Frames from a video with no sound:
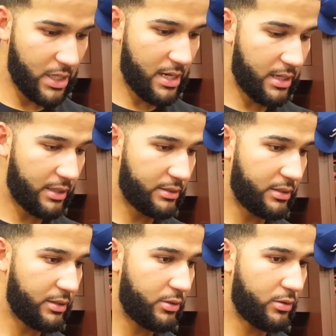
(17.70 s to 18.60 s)
Yeah, like I
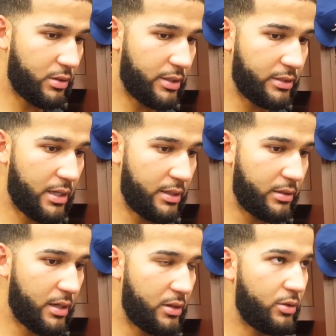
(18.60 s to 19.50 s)
said, you know,
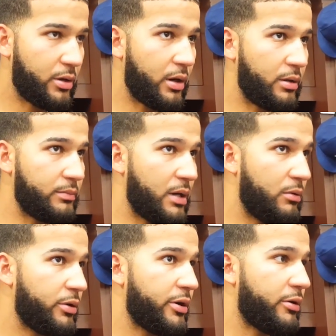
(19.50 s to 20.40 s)

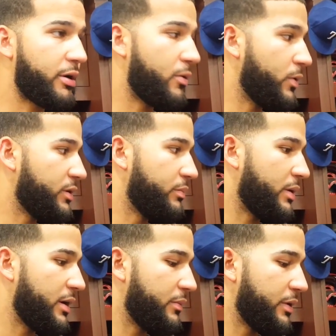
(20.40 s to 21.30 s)
I'm looking around when they're
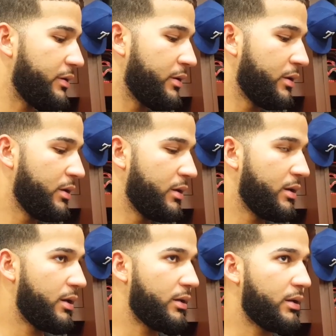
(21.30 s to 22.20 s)
playing me,
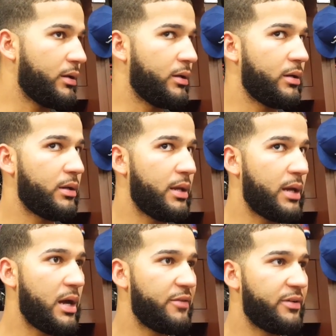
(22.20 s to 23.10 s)
and
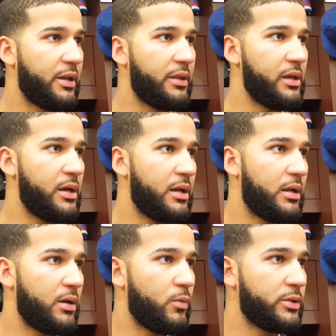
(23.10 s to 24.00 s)
like I have an idea
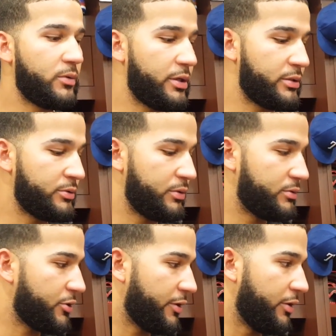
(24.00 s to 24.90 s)
like what I'm
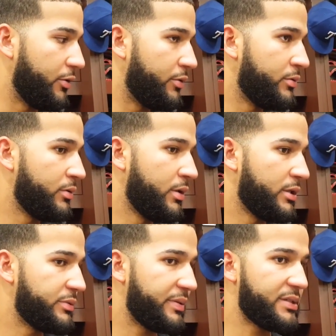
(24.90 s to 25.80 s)
trying to do,
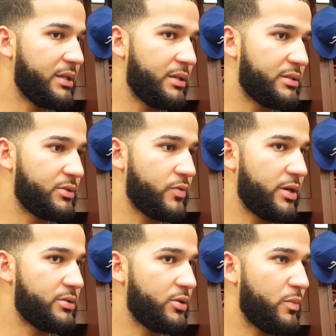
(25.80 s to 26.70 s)
especially the
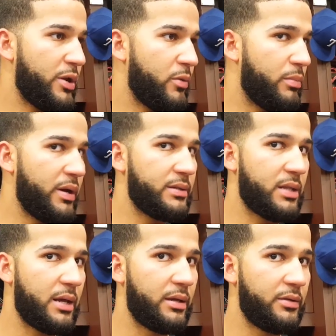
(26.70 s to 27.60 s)
situation, nobody on base.
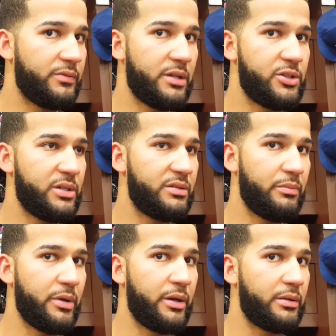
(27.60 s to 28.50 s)
Like if they're
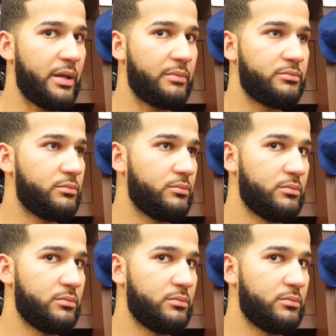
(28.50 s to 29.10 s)
chasing me, I'm